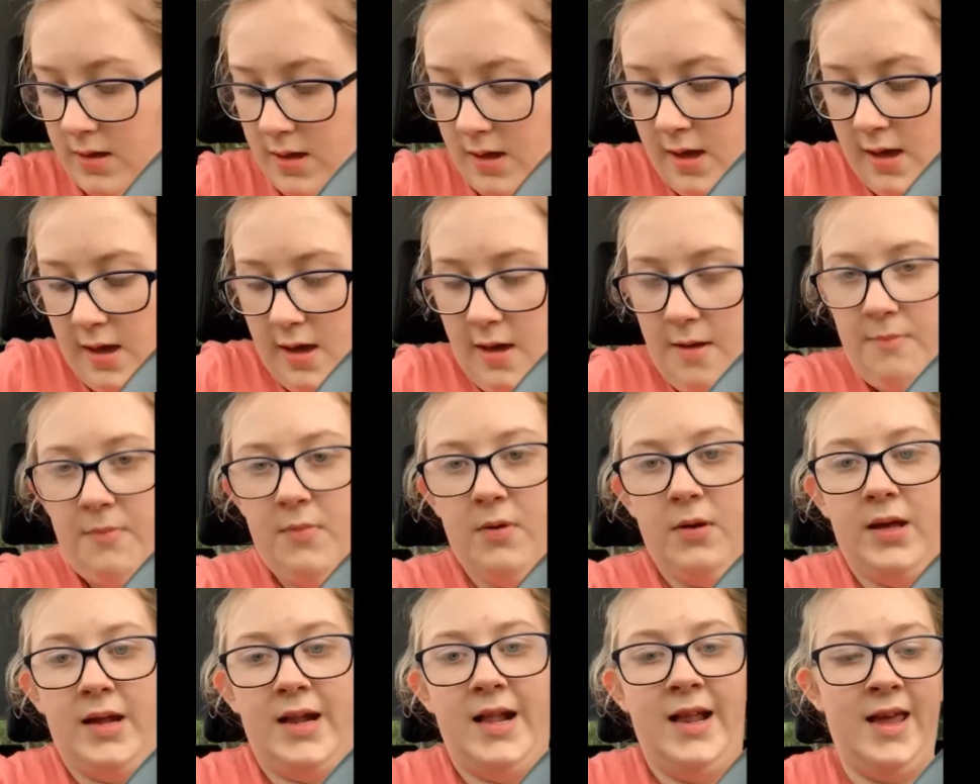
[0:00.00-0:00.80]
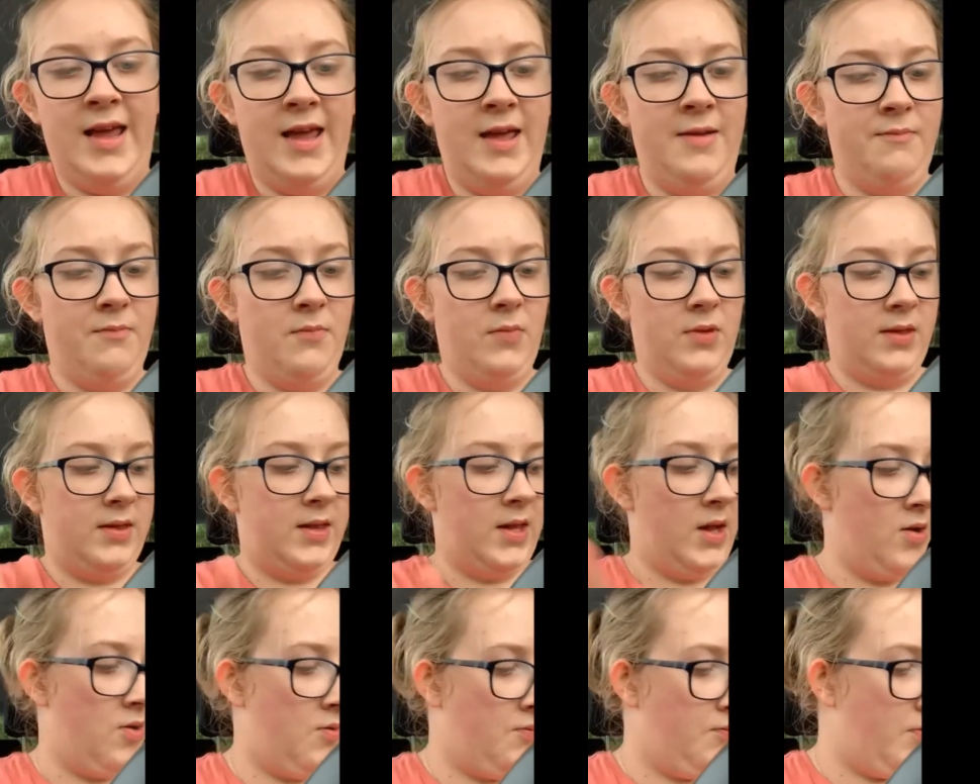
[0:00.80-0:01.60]
I clean my
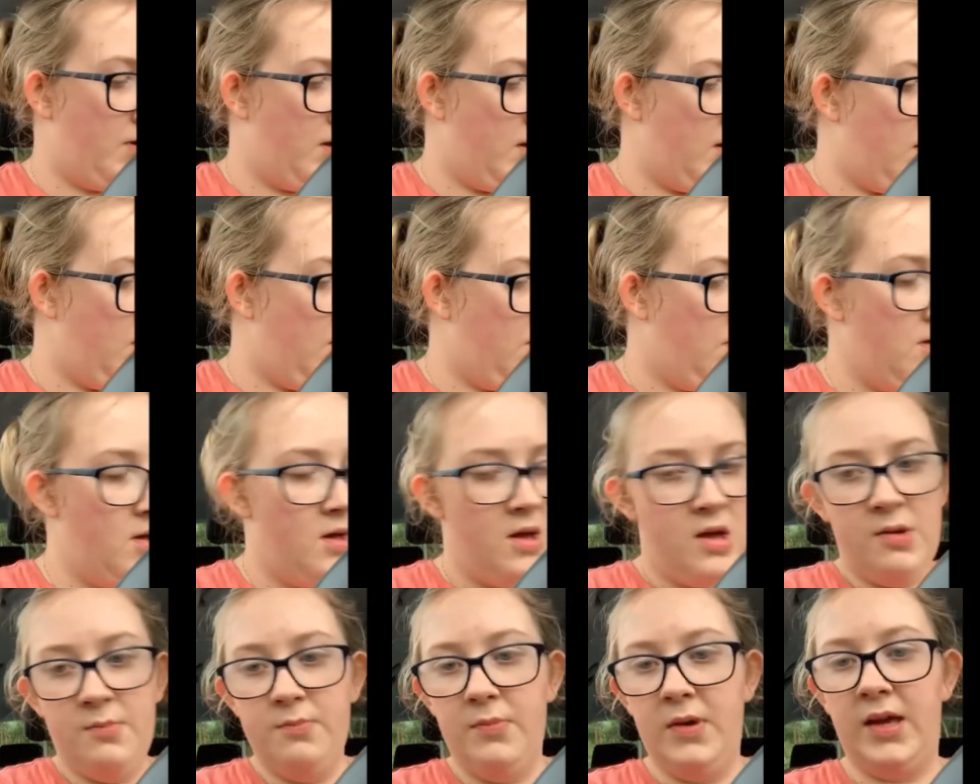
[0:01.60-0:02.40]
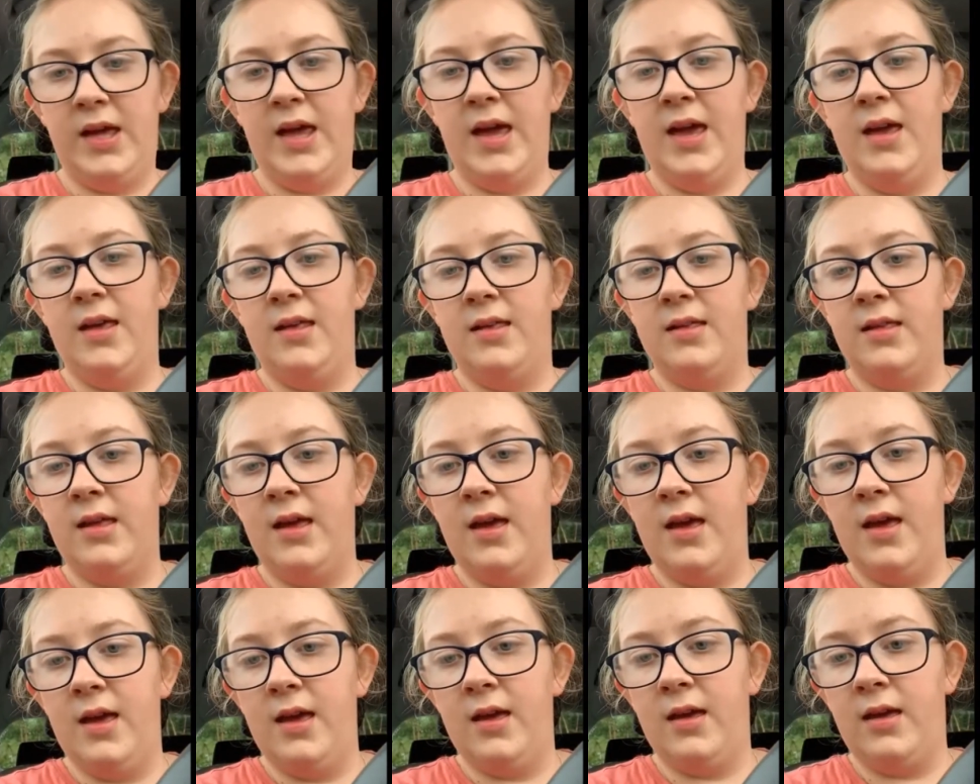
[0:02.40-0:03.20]
steering wheel, my gear
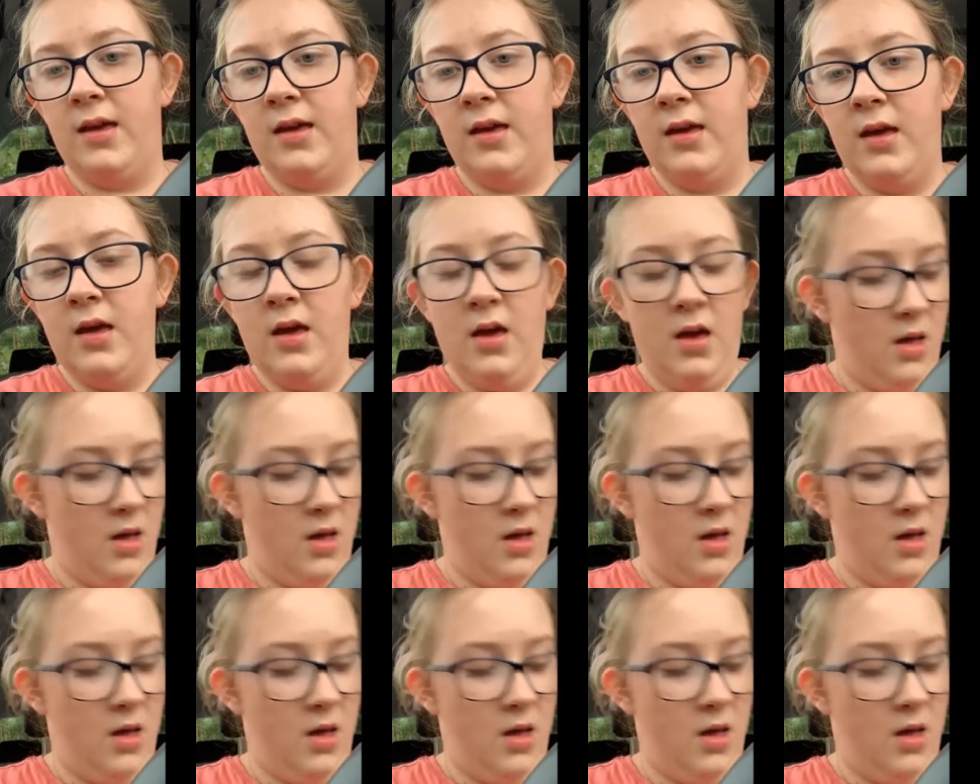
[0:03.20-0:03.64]
stick,